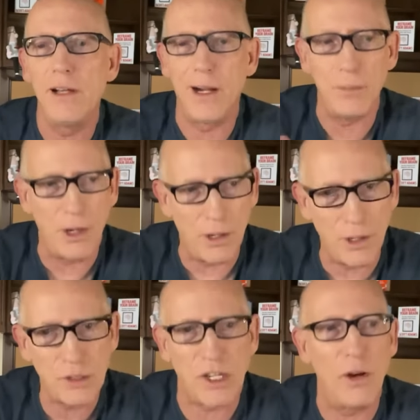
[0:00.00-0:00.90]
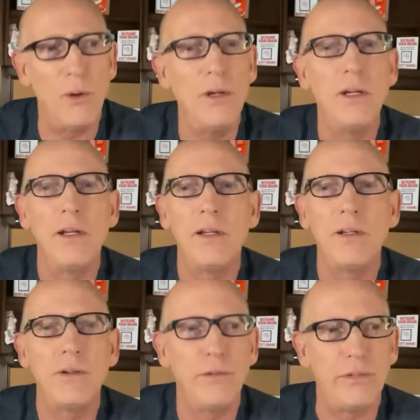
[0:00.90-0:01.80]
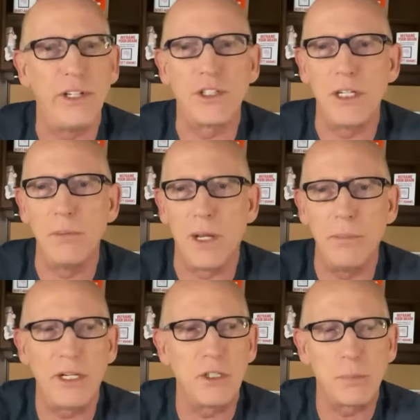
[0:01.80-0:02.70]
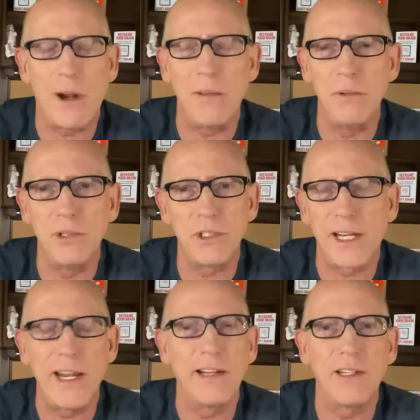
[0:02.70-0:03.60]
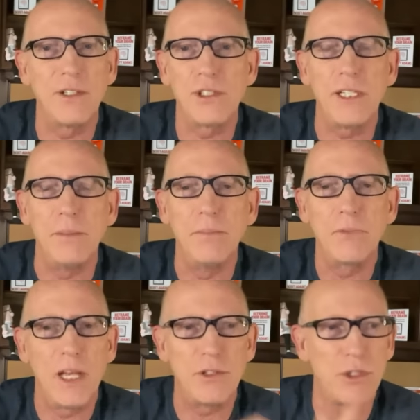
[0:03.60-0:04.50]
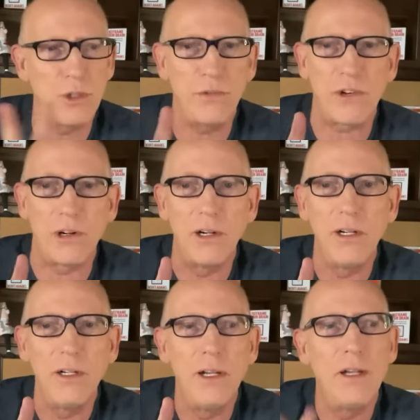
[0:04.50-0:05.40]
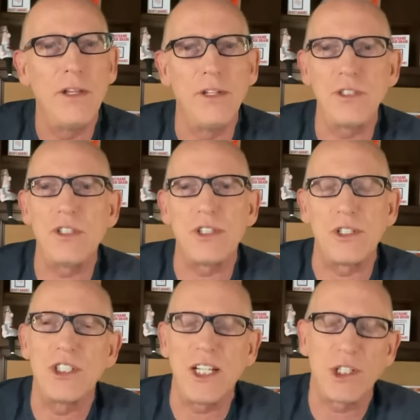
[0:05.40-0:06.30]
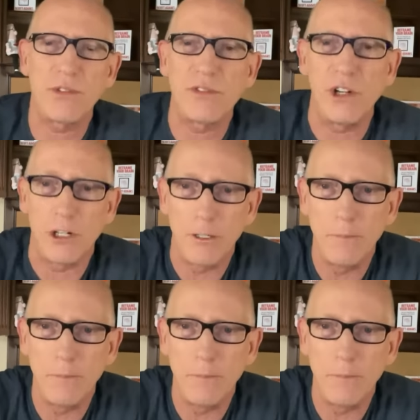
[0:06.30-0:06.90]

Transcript: I'm also fixing my biggest problem is I can't get to sleep. That's a twofer. This is a sixfer.